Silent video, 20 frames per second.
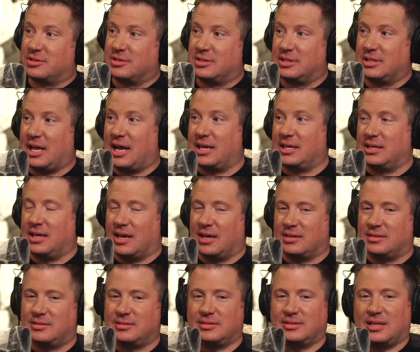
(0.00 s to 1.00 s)
Okay. Not
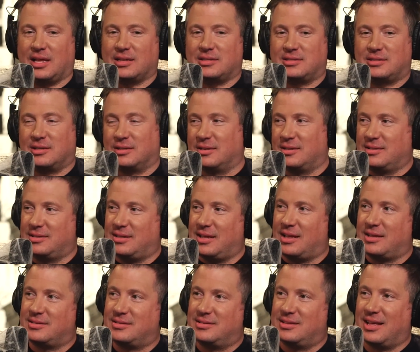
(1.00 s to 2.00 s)
yet. That's to,
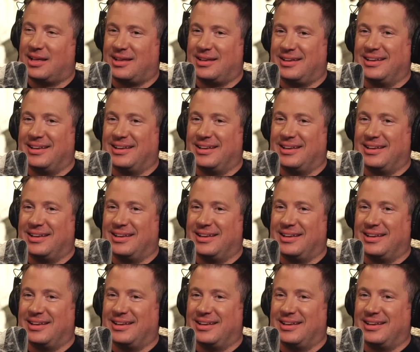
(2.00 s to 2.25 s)
even molesters.